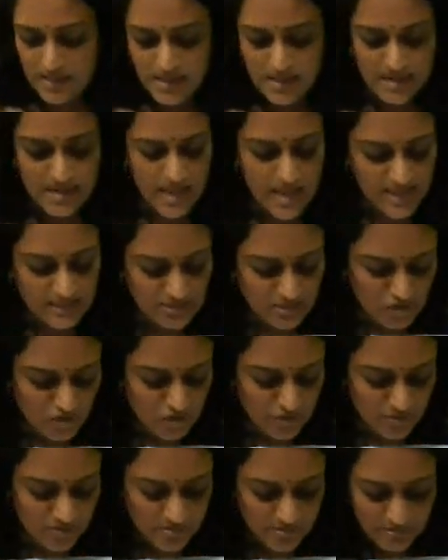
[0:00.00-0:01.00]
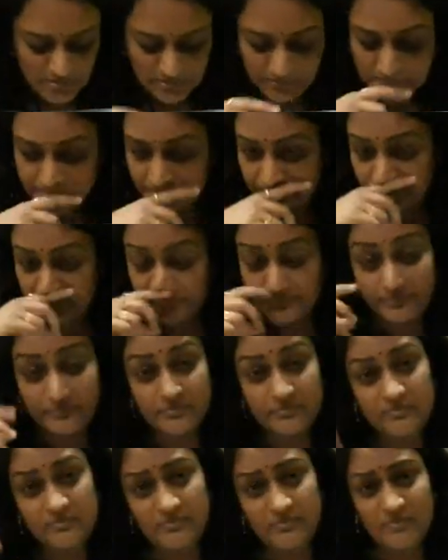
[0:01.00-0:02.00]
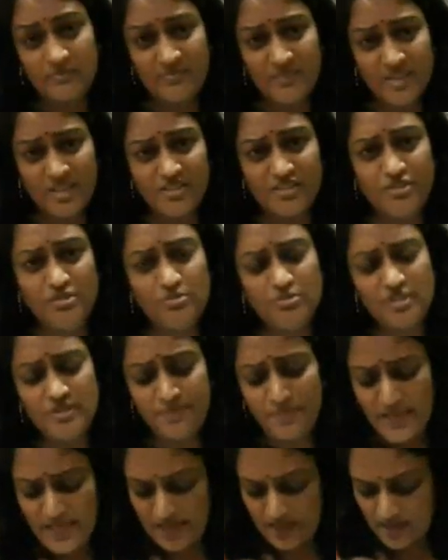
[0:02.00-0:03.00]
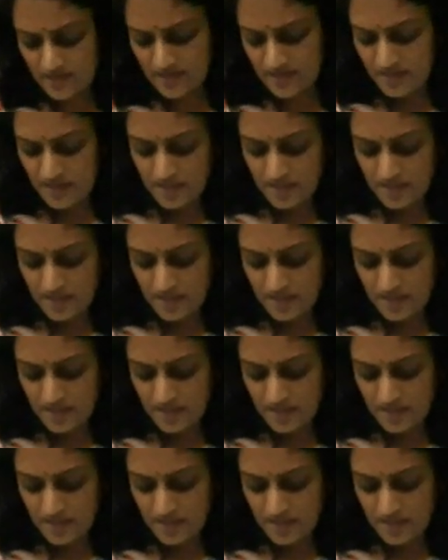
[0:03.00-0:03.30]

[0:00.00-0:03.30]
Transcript: and ask children to speak.